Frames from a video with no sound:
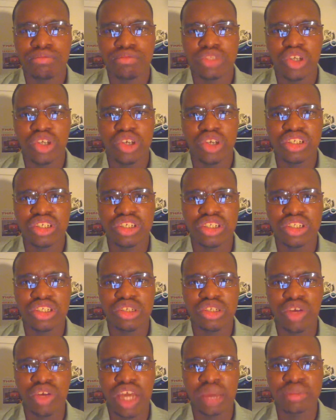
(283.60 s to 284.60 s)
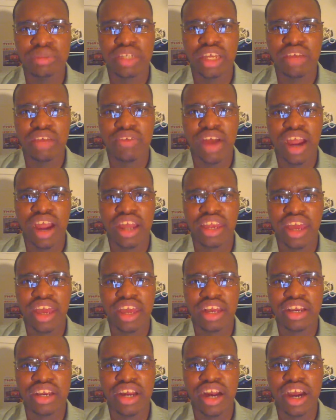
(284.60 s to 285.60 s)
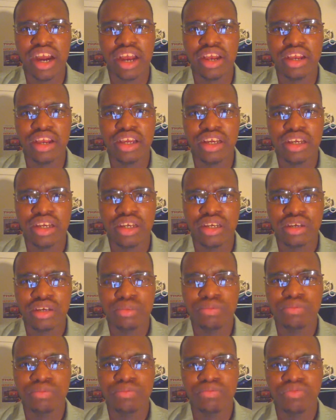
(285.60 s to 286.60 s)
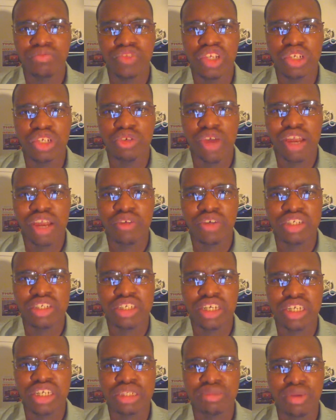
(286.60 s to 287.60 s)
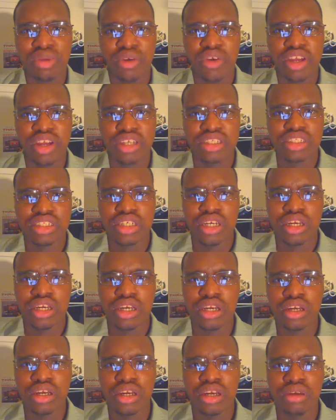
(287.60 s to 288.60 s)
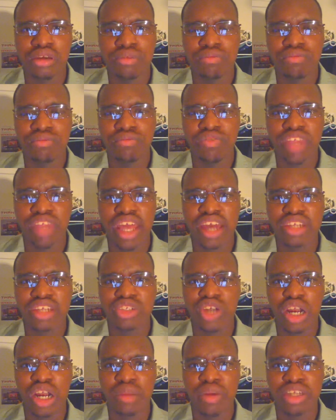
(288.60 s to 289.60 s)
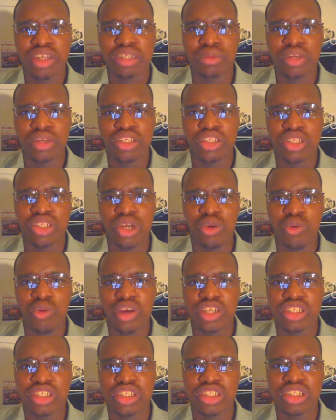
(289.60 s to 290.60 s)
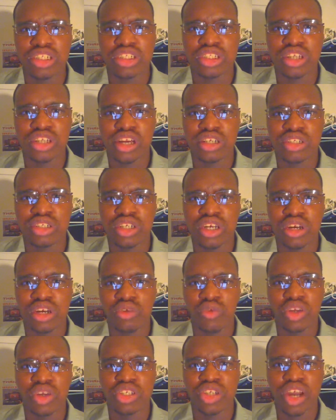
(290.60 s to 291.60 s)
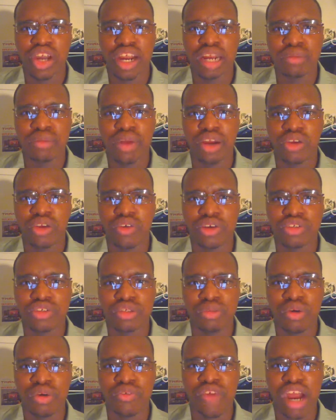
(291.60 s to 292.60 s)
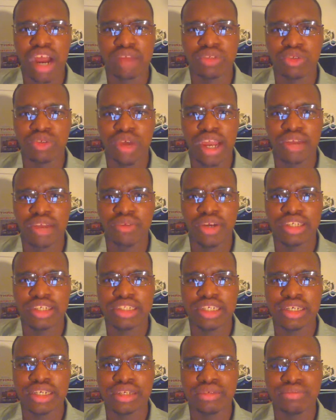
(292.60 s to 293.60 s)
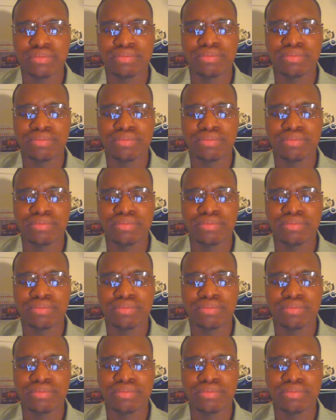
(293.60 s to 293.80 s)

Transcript: So these are just 2 games that have highlighted on the drag racing experience. Now let's talk about some considerations and such when talking about Gran Turismo 5 drag racing.